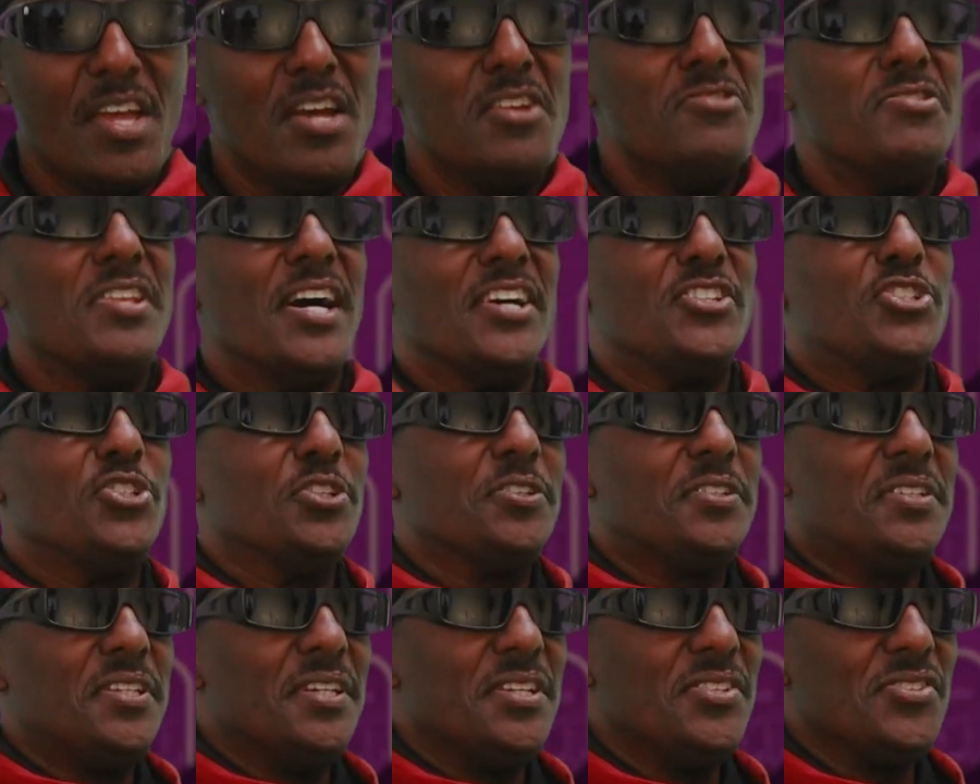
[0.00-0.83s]
Not your
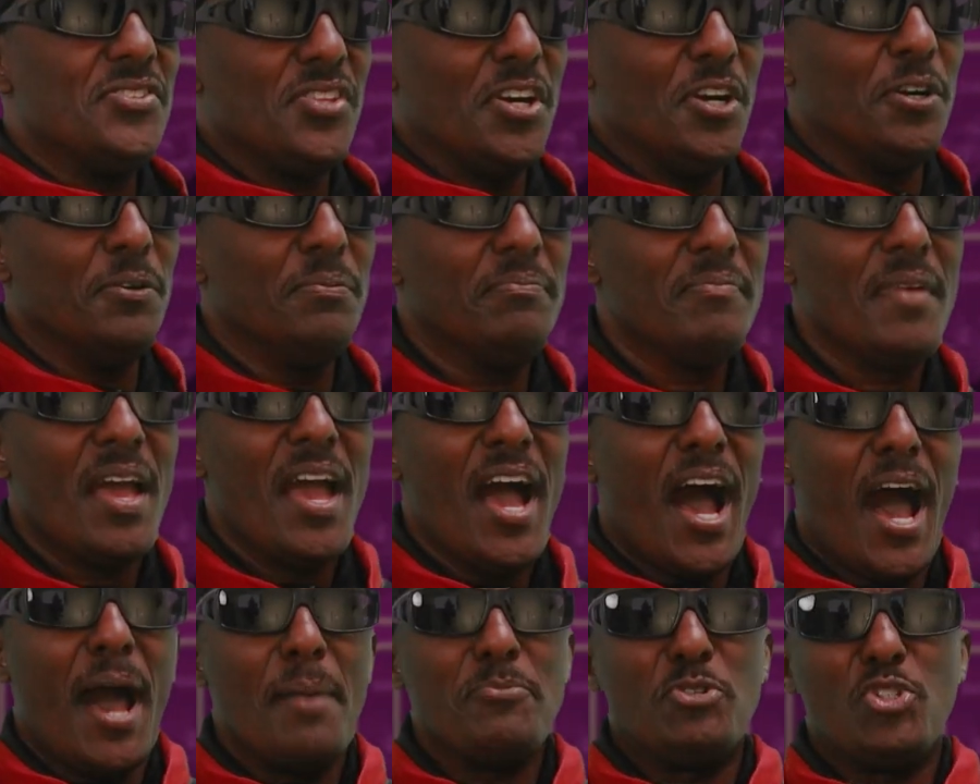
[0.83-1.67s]
kids though.
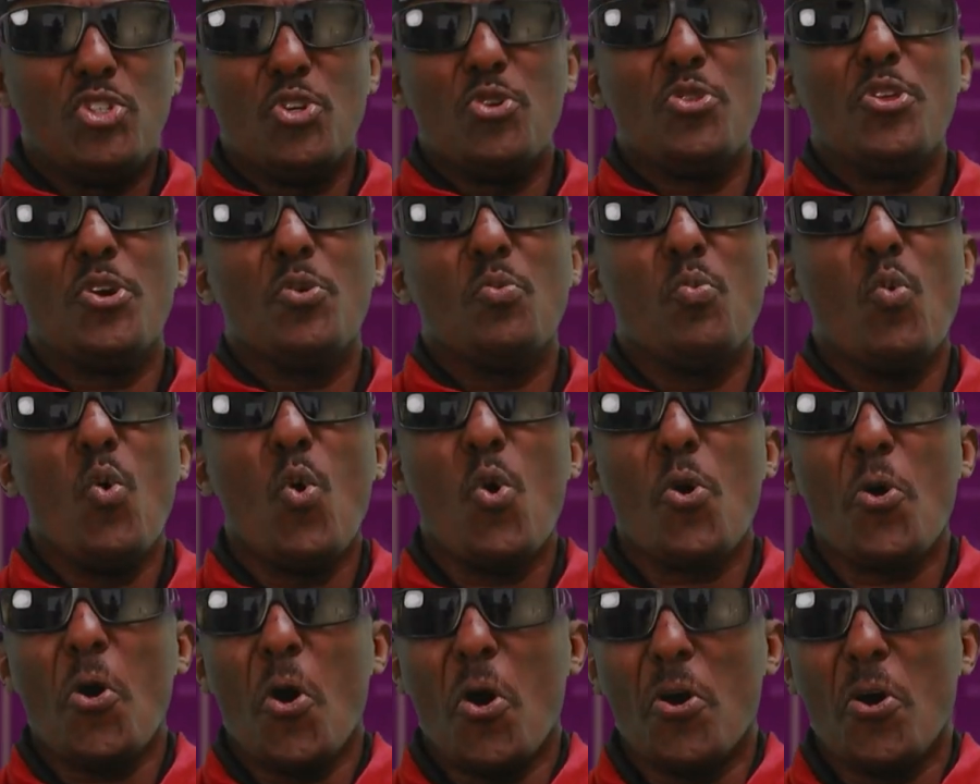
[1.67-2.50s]
I'm sure they're
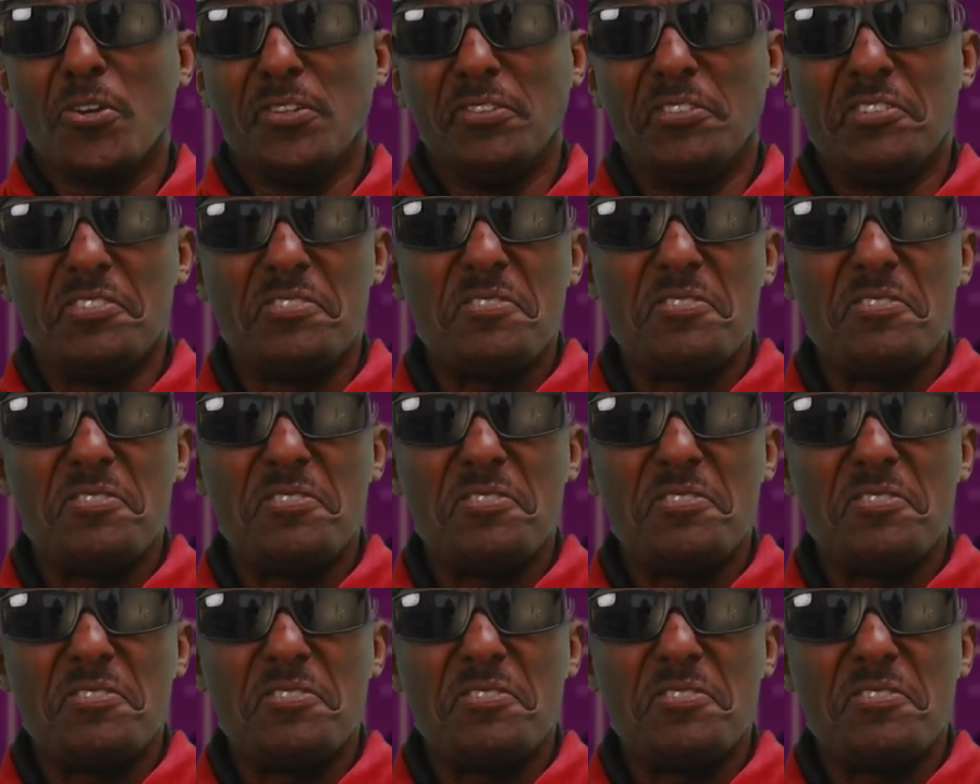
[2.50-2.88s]
war-hardened,